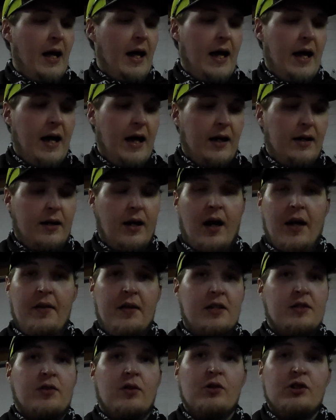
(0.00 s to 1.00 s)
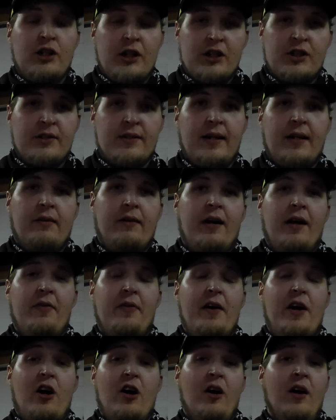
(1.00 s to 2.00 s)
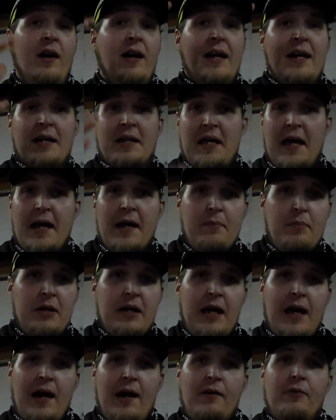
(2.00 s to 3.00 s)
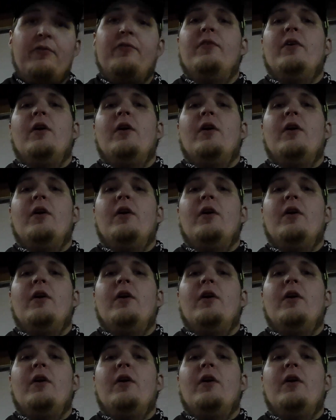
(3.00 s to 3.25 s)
and the associations that are out there, KBF,